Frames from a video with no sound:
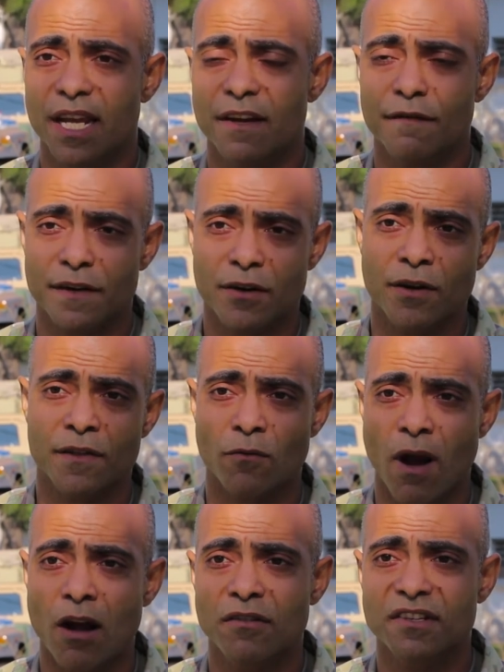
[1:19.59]
configuring the
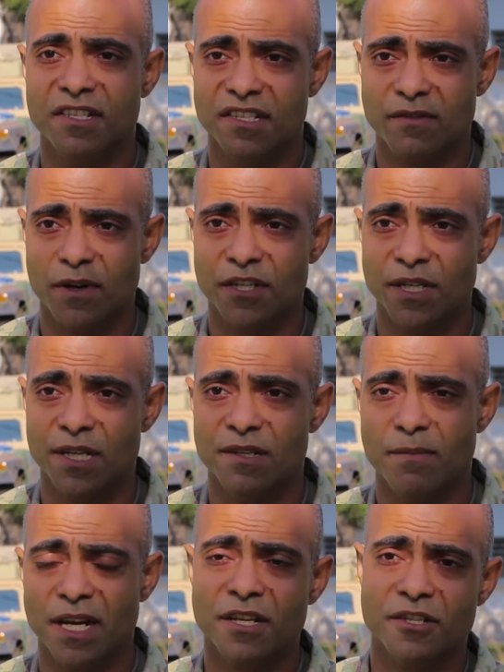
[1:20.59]
routers and switches,
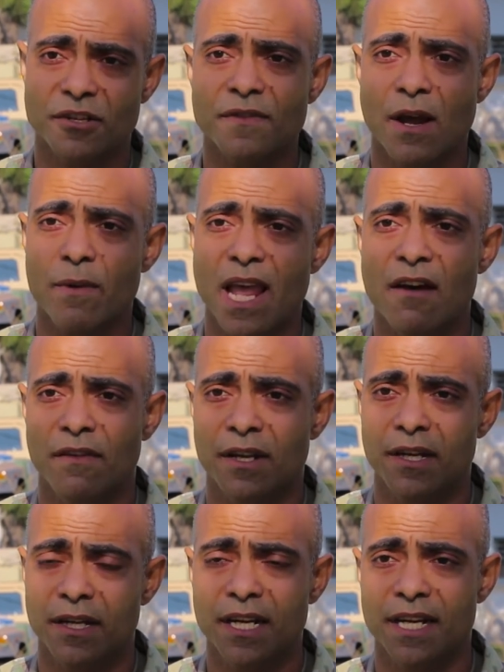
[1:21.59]
making sure that we have a
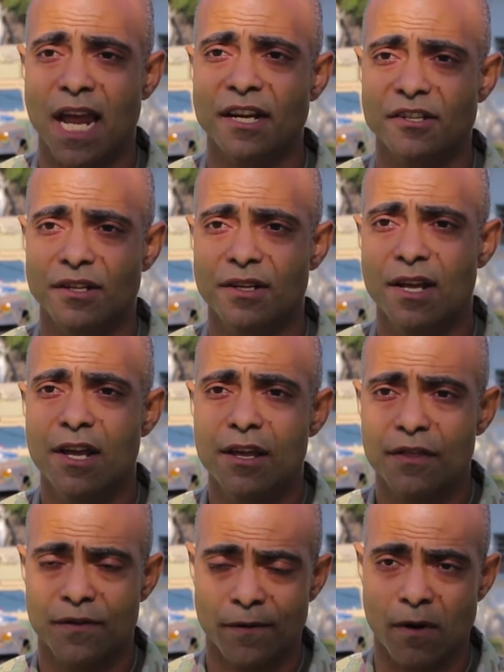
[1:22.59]
good connection
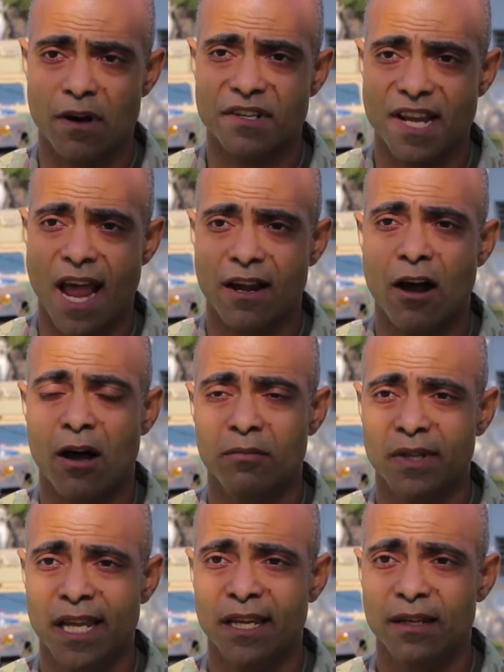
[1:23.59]
through our
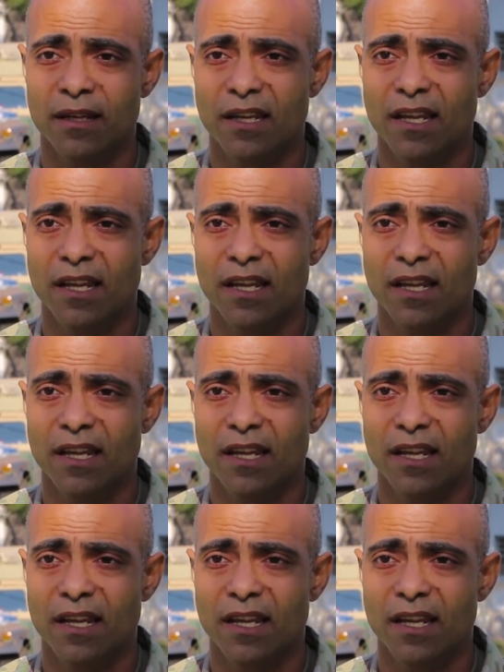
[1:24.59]
SATCOM link.